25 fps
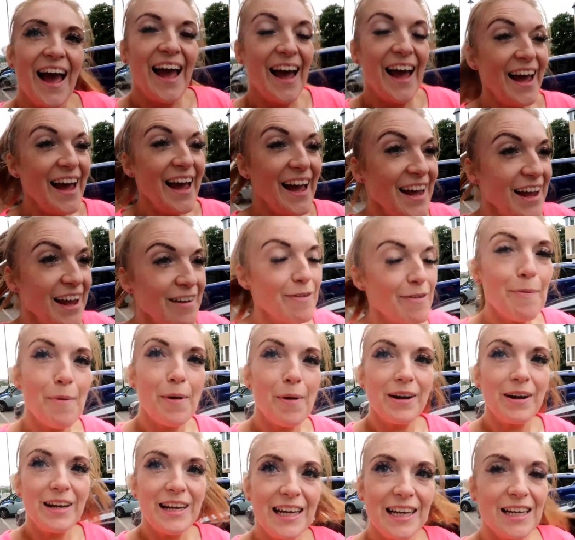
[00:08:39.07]
Hey
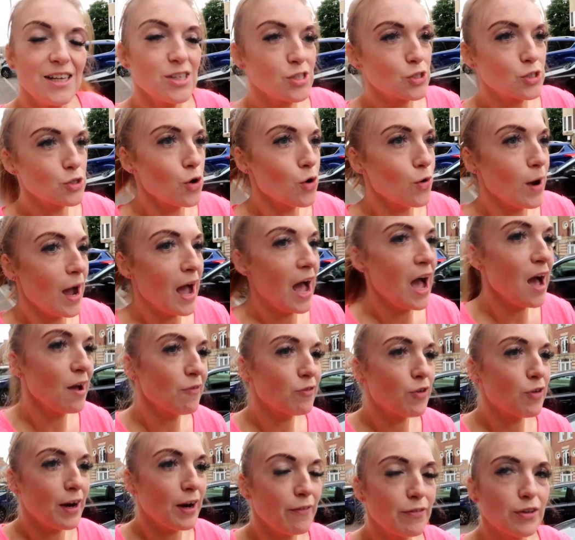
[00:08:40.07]
everybody, so I
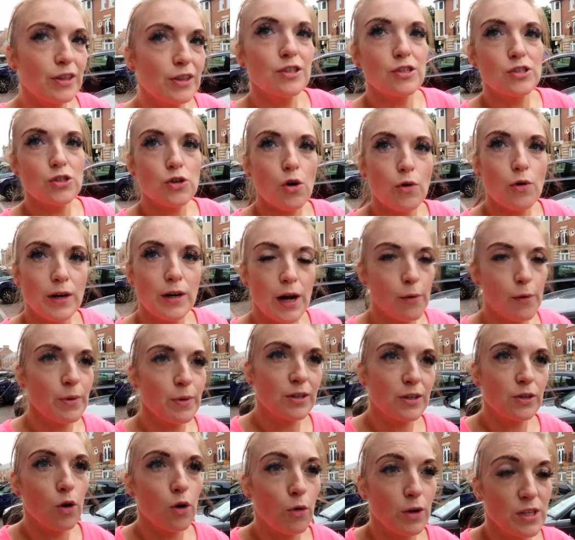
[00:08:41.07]
have got everything sorted out
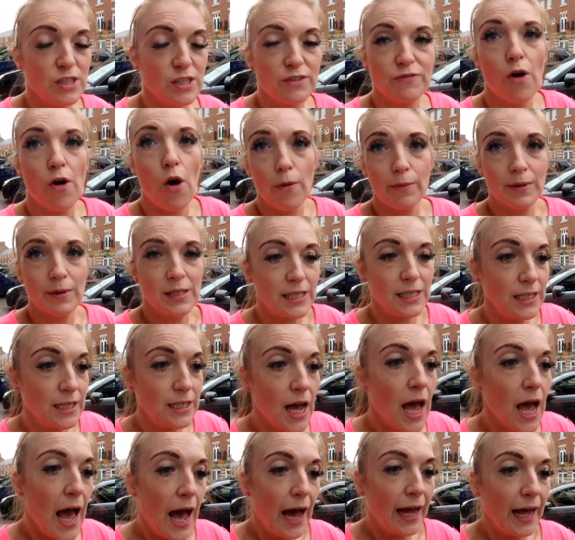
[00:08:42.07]
with Lloyd's Pharmacy,
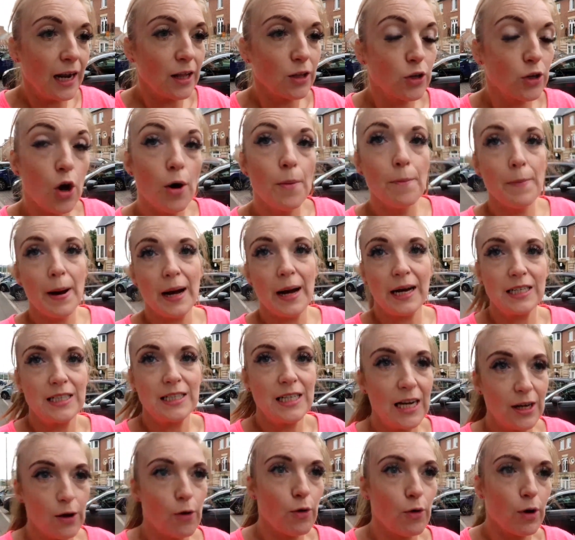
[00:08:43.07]
and I'll come back and
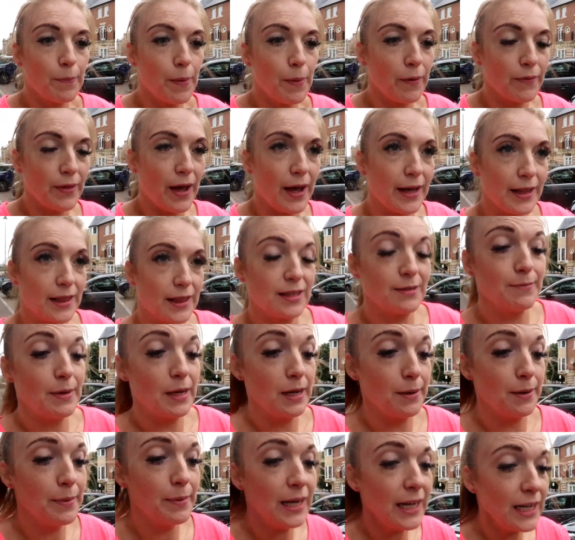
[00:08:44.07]
tell you all about that
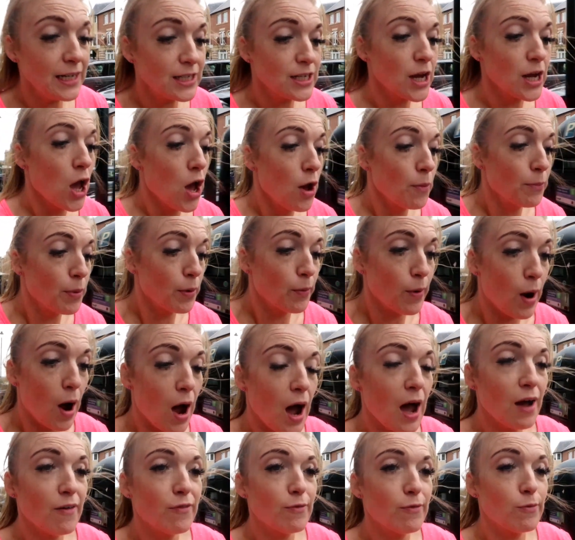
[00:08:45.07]
in a minute, but we
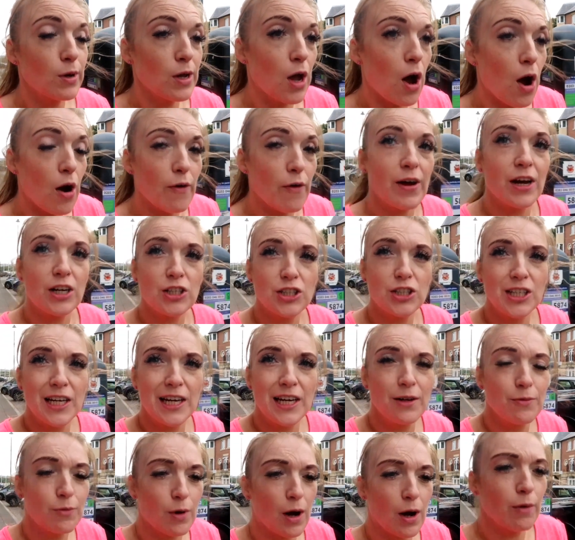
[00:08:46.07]
are actually
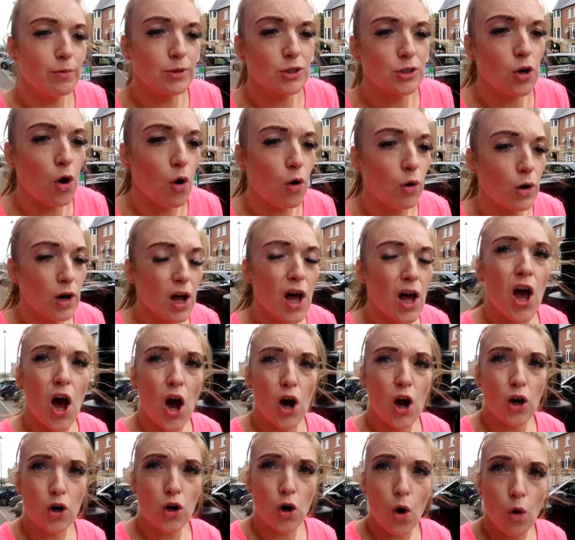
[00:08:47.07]
in what I would call
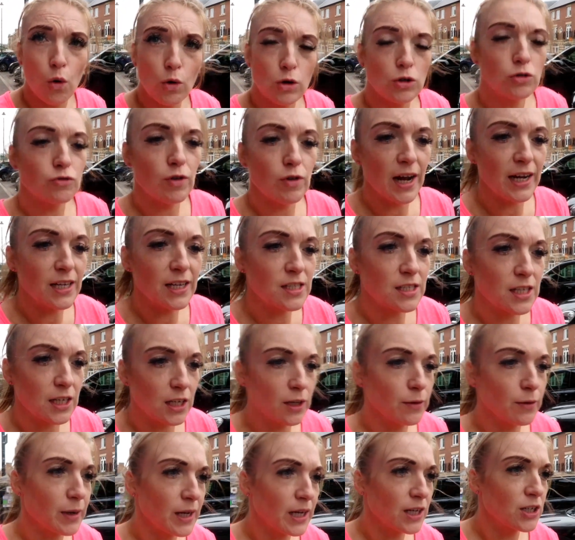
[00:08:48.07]
a code red
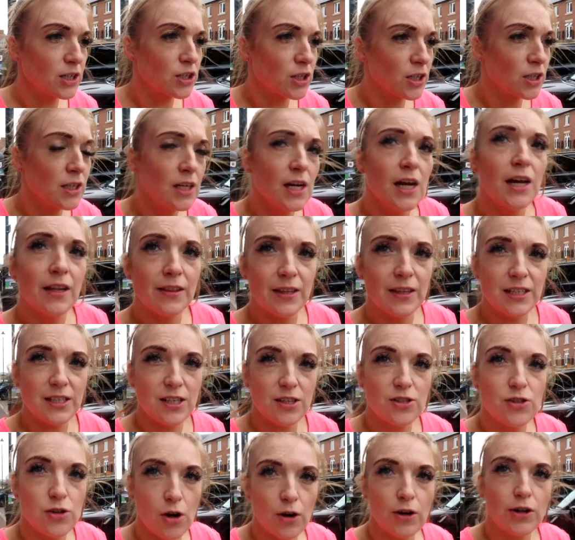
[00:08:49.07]
situation. This
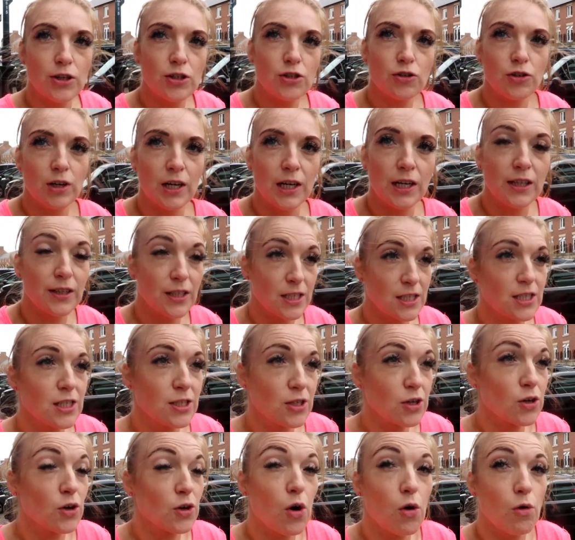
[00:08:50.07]
is not a drill, this is
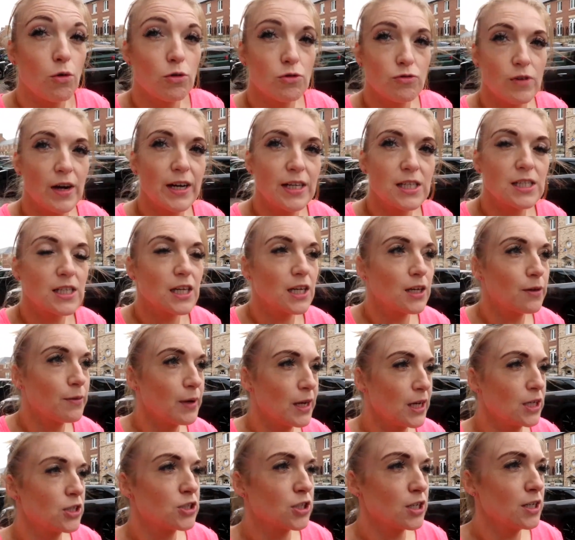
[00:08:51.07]
a code red
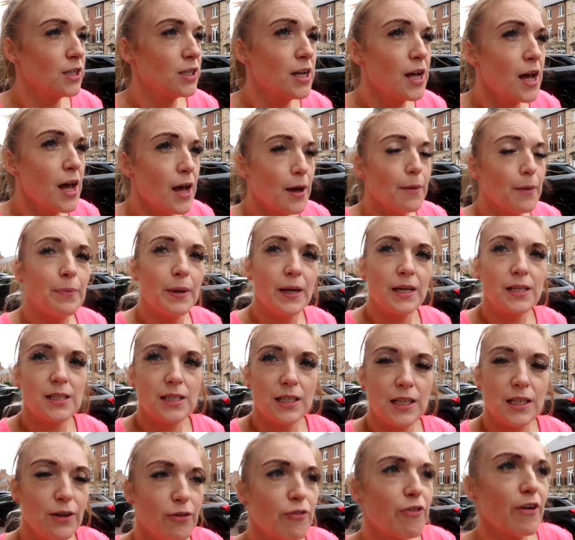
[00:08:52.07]
situation.
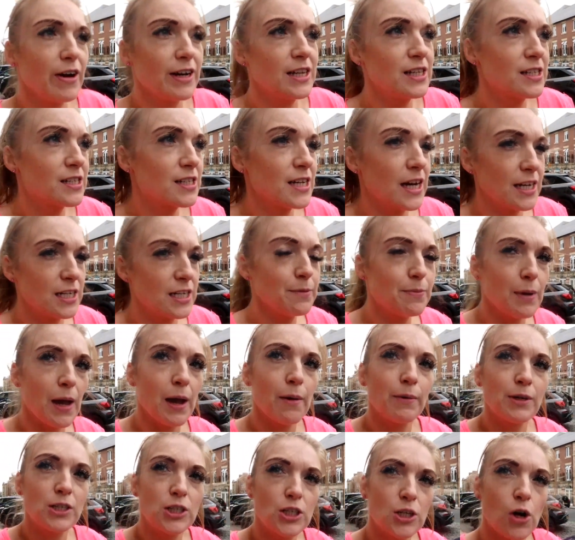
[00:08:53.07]
Basically, Freddie's teddy bear,
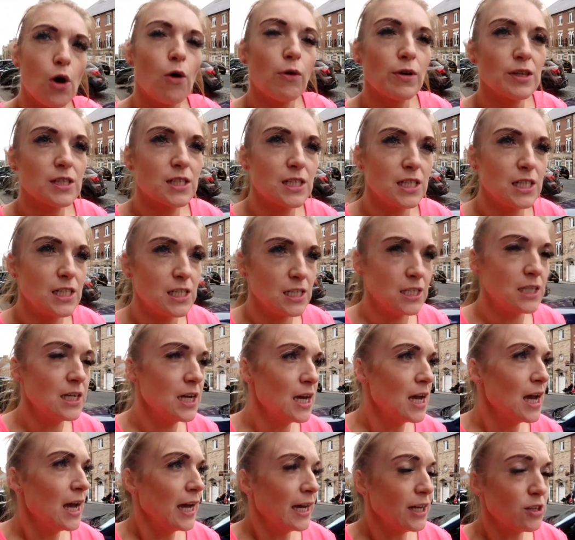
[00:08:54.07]
which he calls Didi,
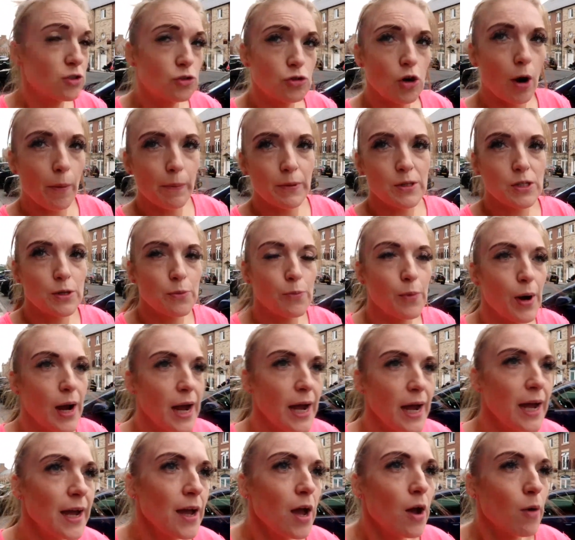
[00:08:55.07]
he's dropped
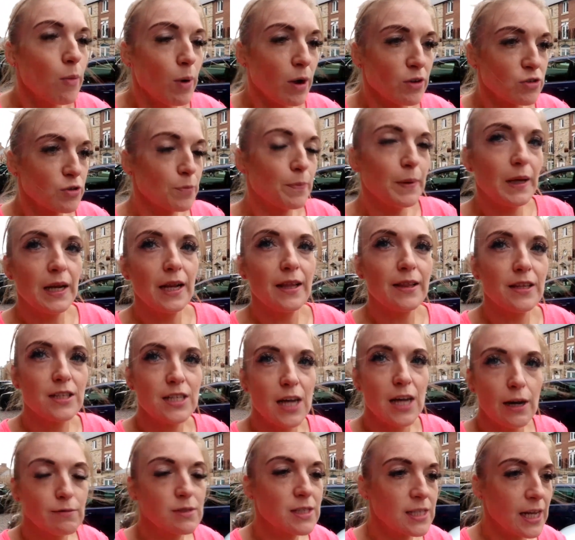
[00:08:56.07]
somewhere whilst we've been in the
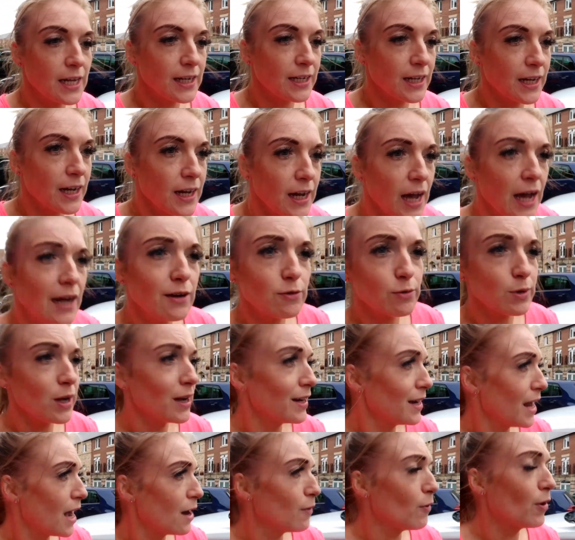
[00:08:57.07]
town centre, and we are
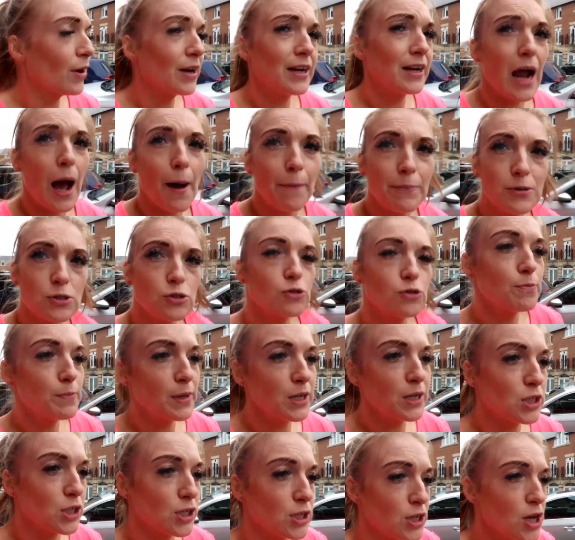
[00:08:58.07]
now on an absolute
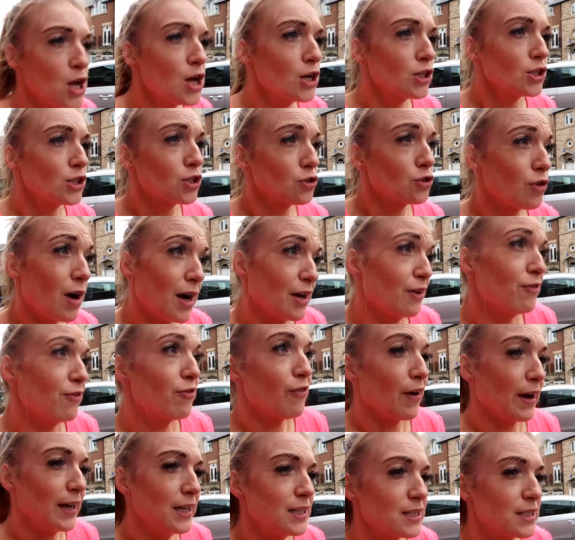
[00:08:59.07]
mission to try and
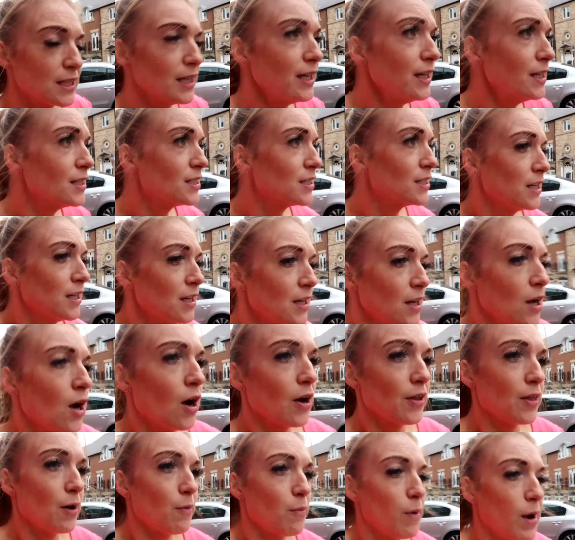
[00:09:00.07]
find it,
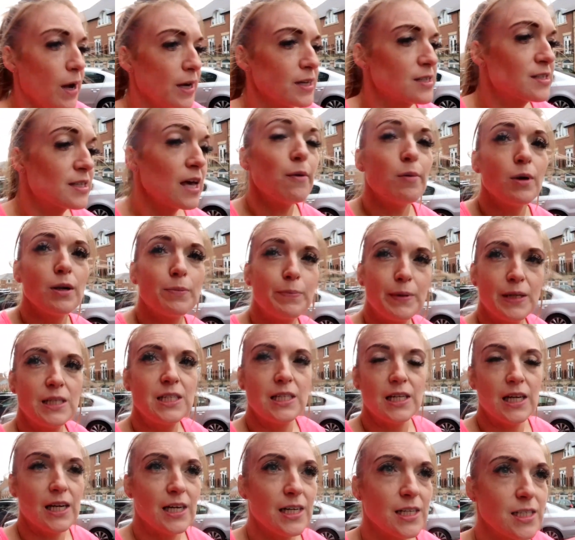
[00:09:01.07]
otherwise there will be
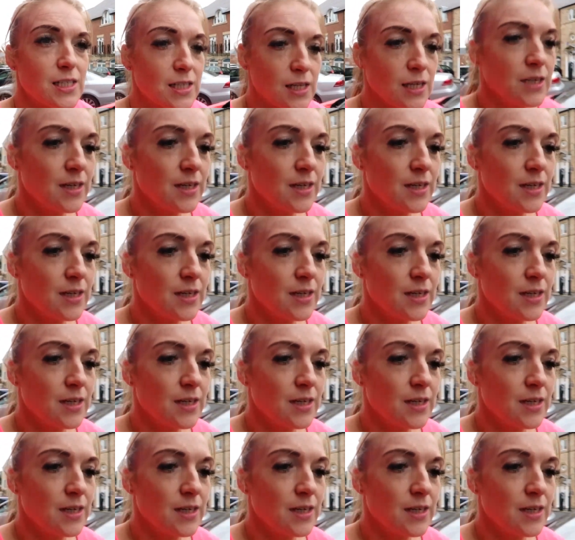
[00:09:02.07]
tears.